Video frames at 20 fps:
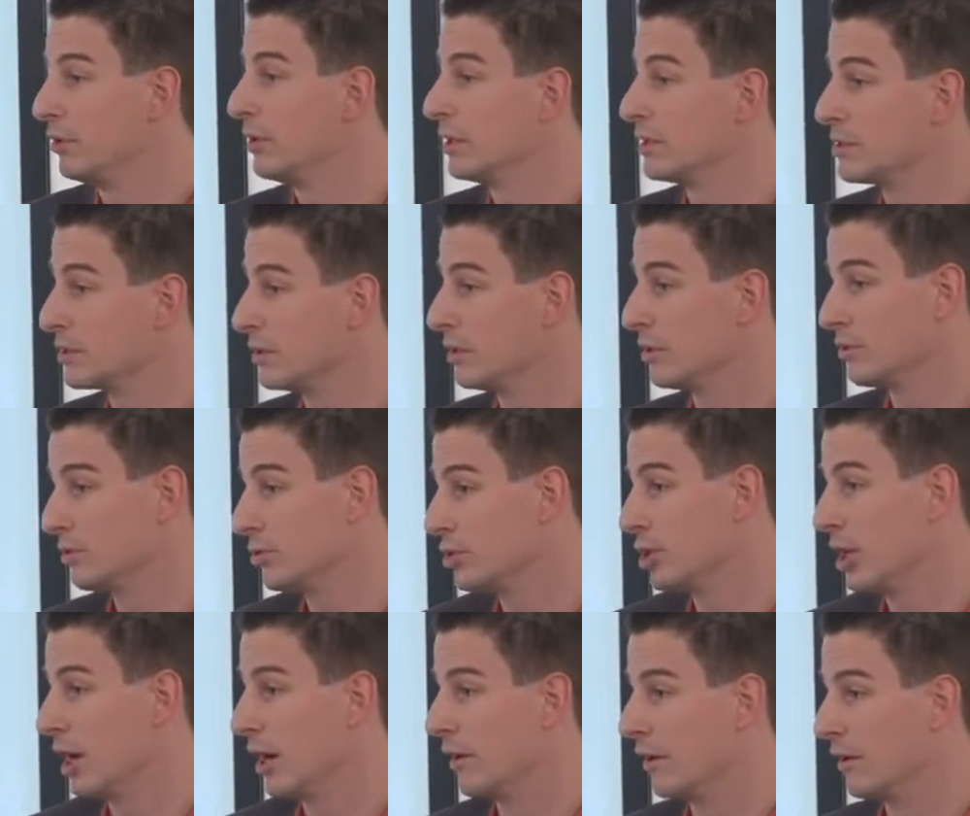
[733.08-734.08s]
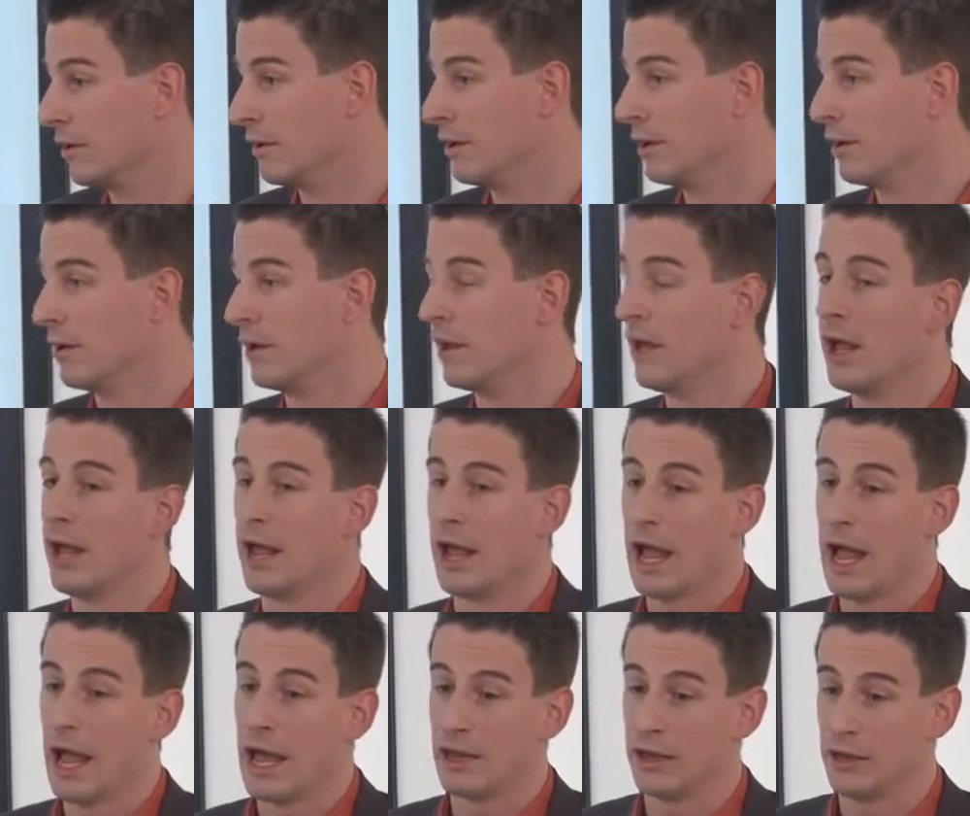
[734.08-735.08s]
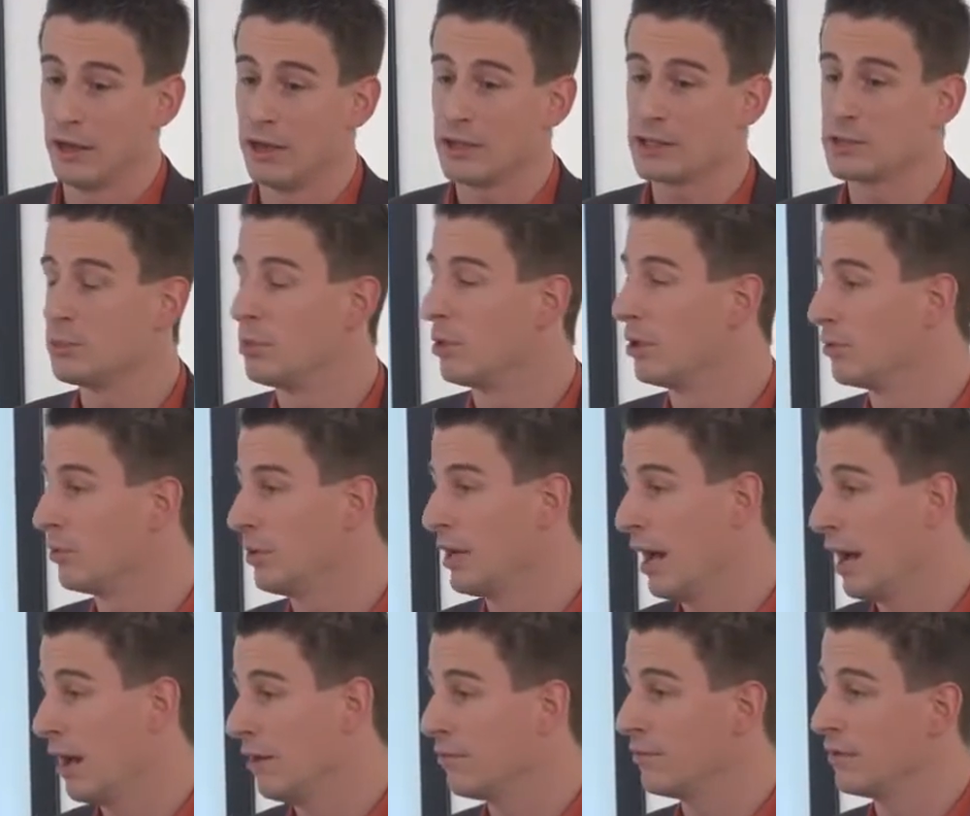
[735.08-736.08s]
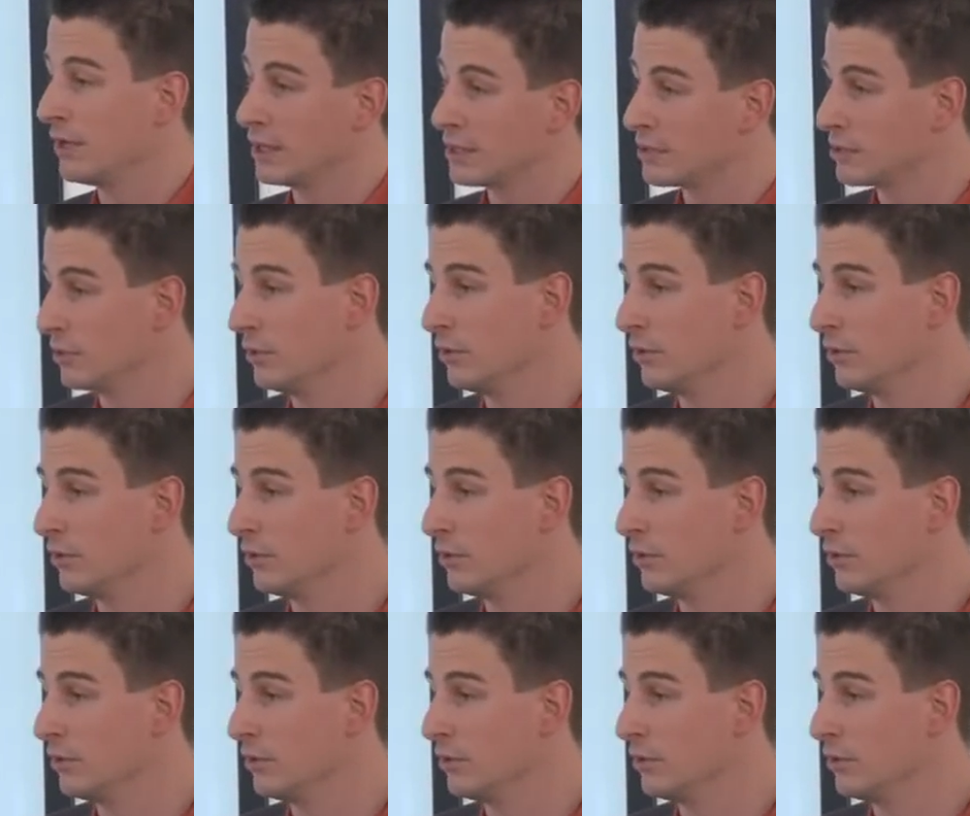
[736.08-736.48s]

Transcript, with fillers: you can start to share. And the last part we have, and that's